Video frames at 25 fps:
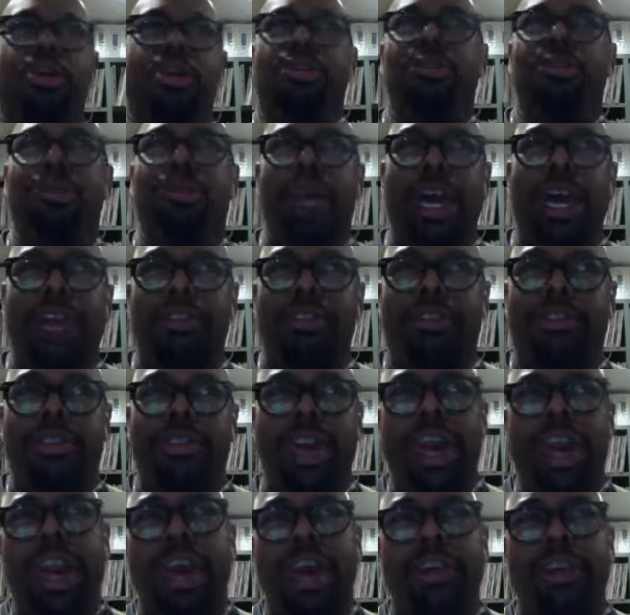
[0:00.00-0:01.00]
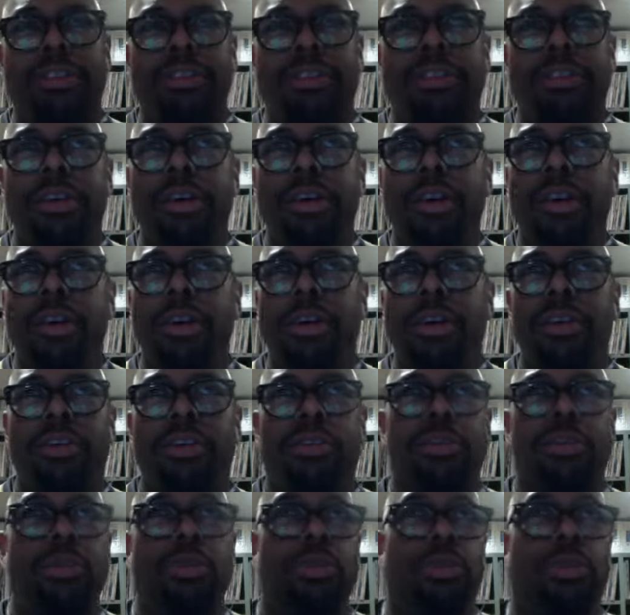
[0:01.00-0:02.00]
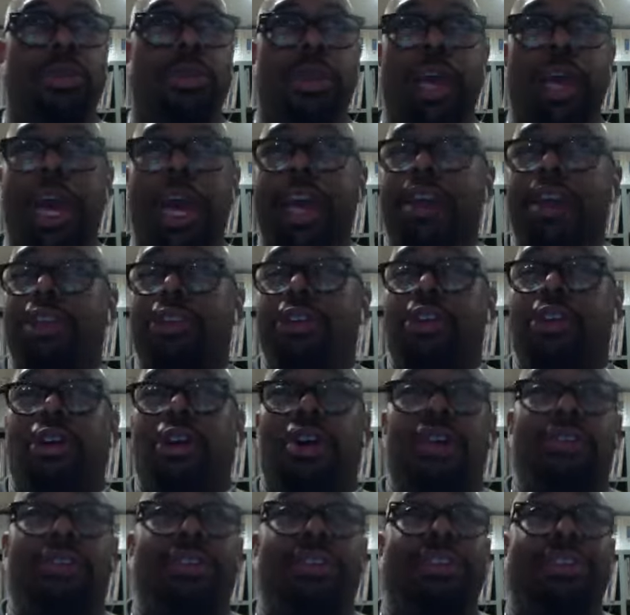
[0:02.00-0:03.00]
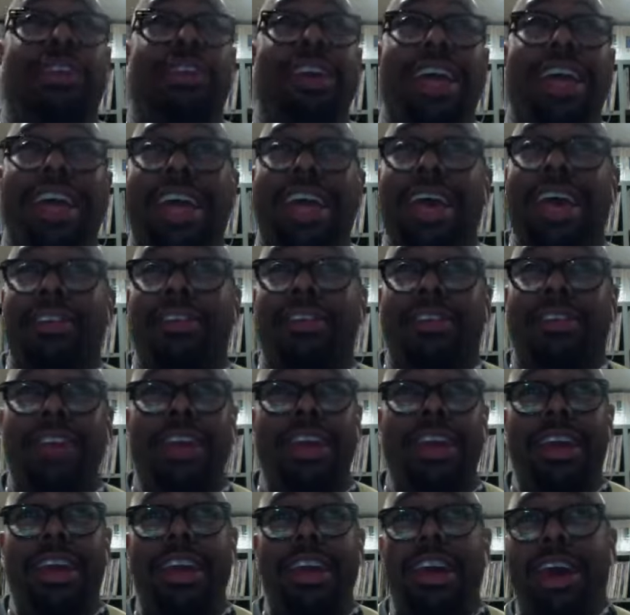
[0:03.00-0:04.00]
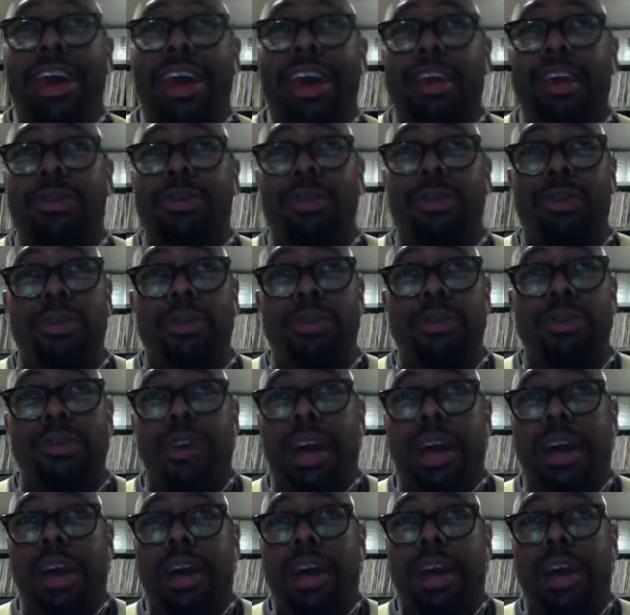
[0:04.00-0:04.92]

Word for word: who likes jazz to like, you know, all of a sudden I got skinny, I grew, I,